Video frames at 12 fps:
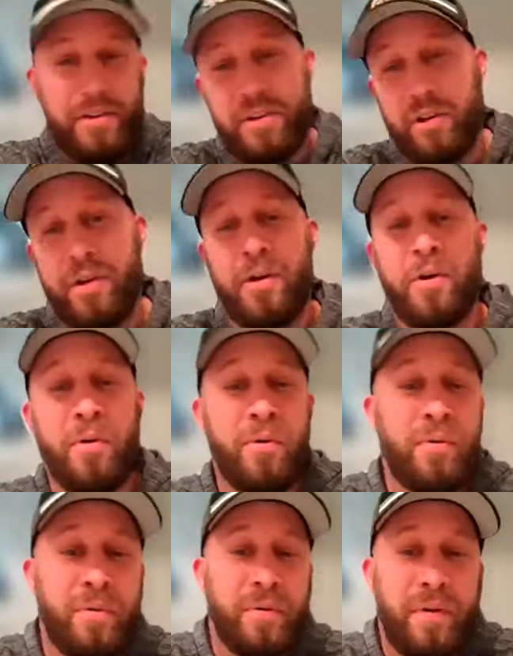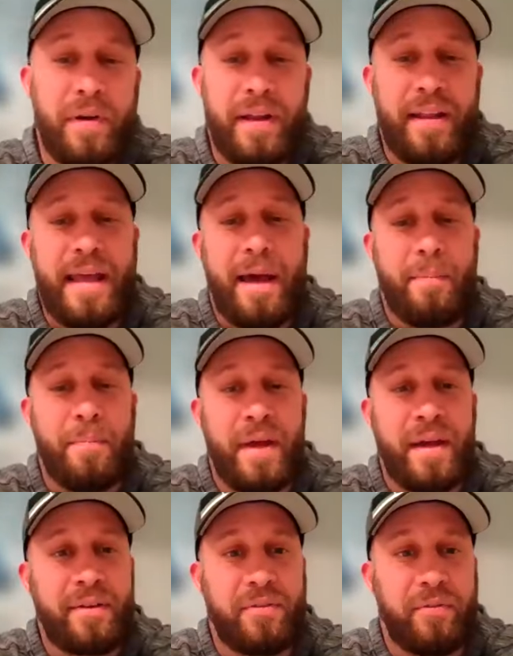Delone in that
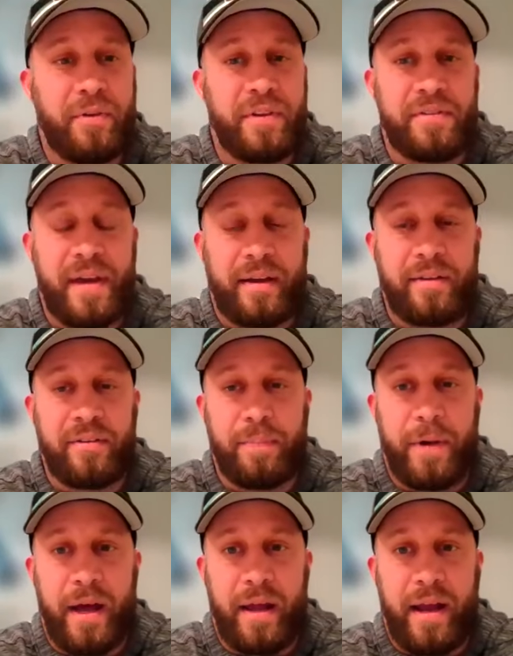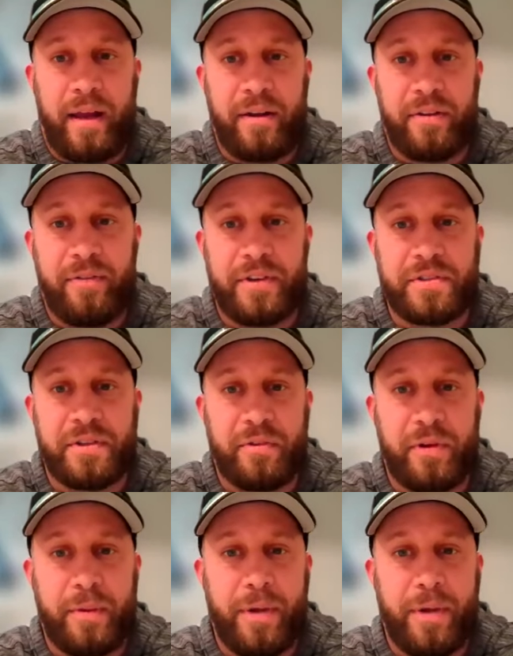mix for the second spot out of Division 3.